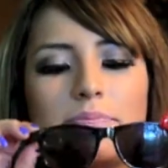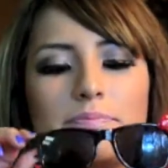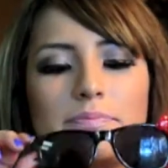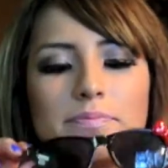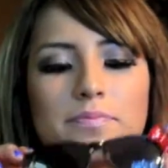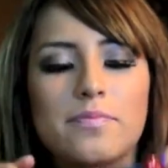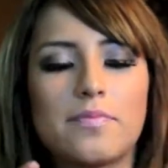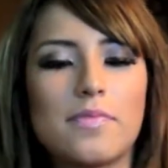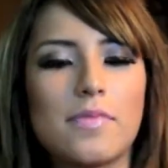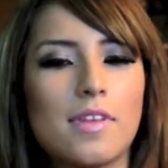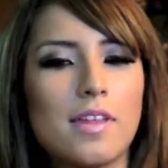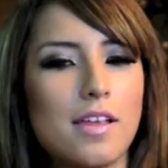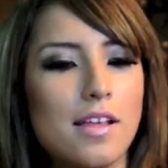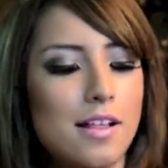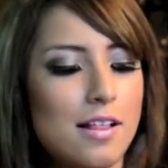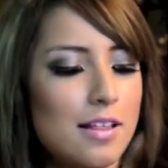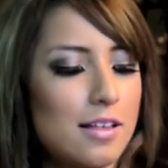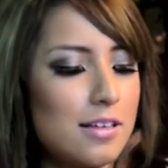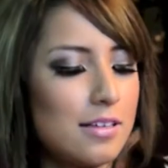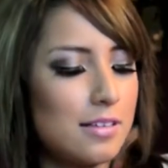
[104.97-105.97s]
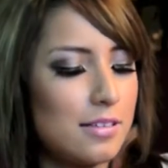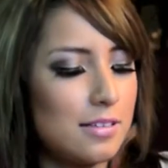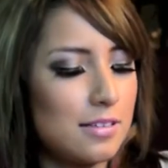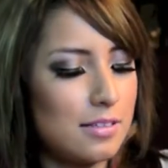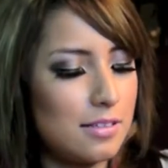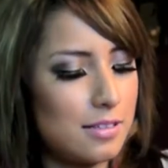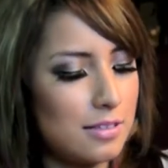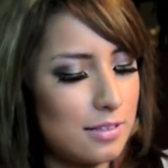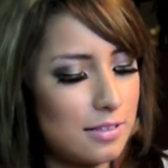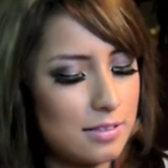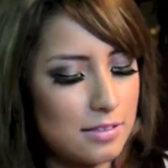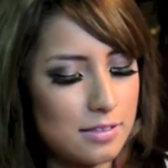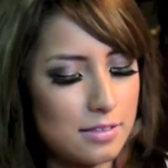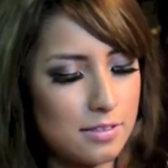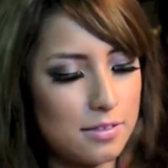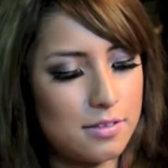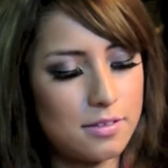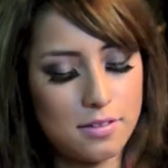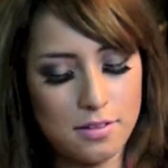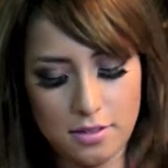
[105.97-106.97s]

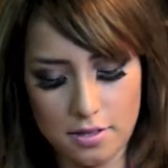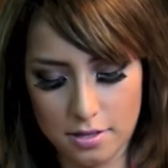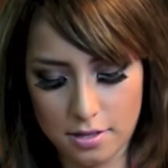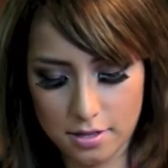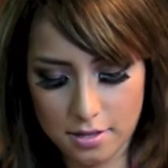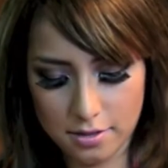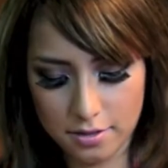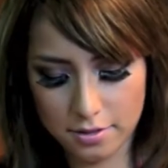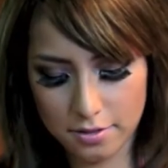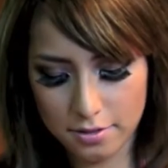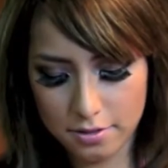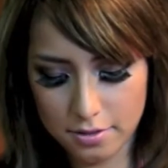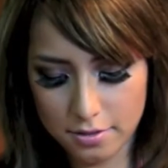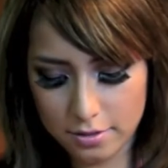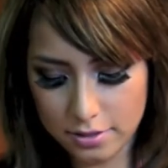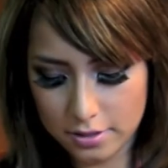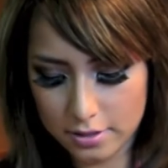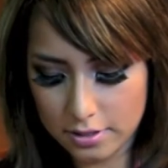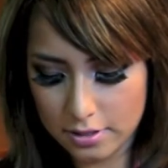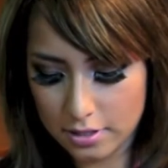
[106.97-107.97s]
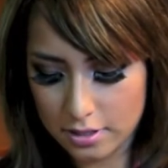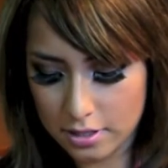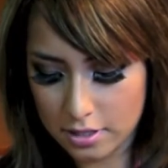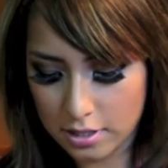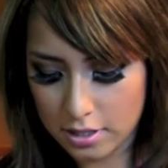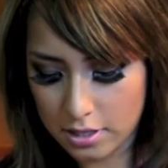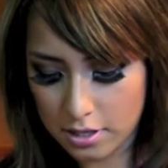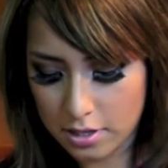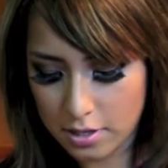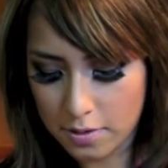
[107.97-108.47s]
[no speech]